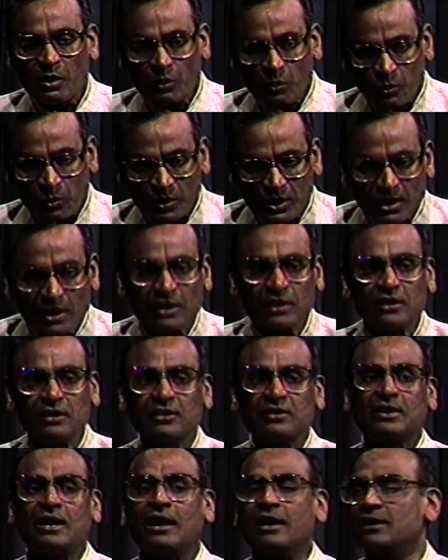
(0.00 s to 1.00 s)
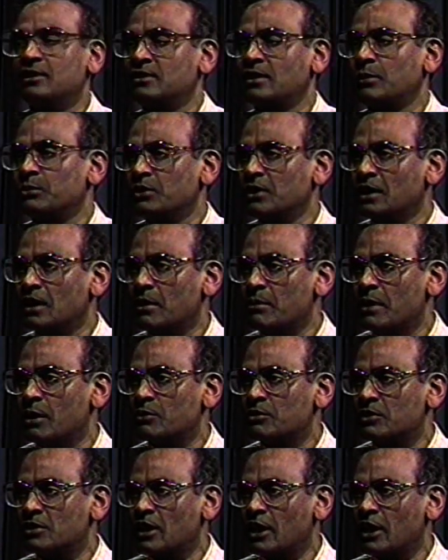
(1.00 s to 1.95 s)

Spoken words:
We can decide something about it.